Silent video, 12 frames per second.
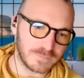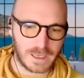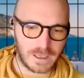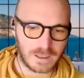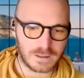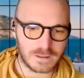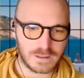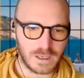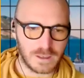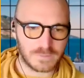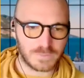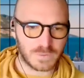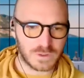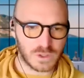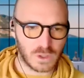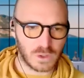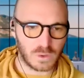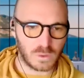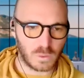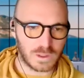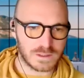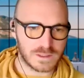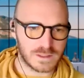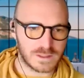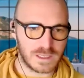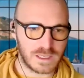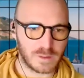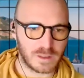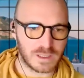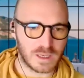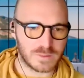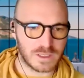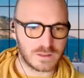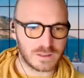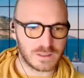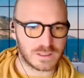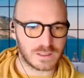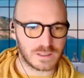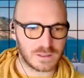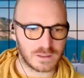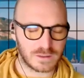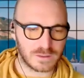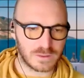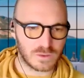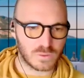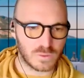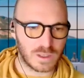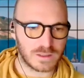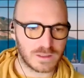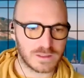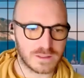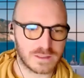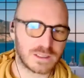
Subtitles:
And yeah, so once the email comes in, it's going to run this.